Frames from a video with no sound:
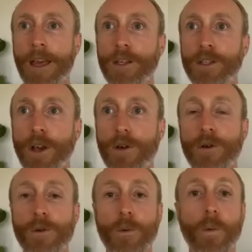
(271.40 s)
So
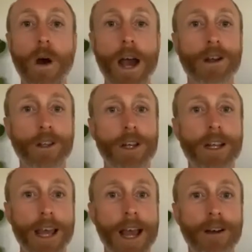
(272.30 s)
why not learn it
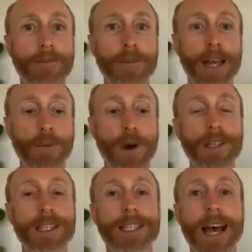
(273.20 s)
now, and why not
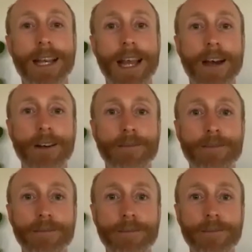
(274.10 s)
start now?
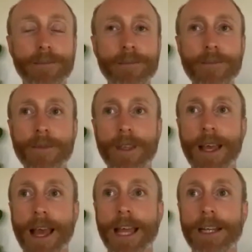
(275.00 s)

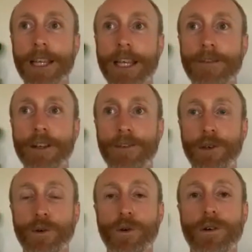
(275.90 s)
And even if
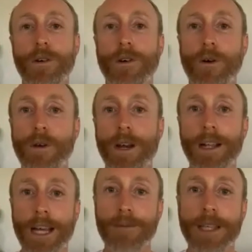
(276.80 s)
you're already,
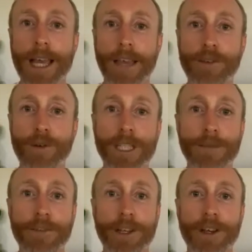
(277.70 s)
like I'm saying, if you're a
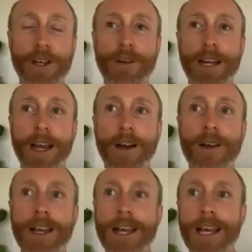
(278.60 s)
7-figure earner right now,
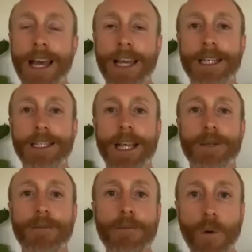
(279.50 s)
it just gets
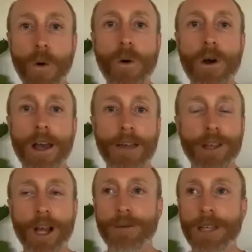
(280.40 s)
more,
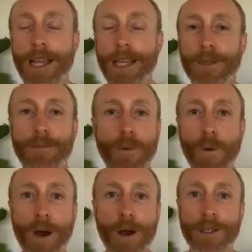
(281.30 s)
everything I'm saying gets more
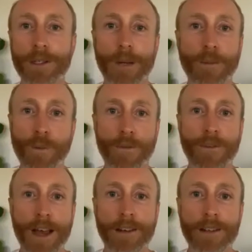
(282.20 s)
potent and more
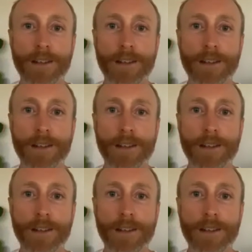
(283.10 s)
profound.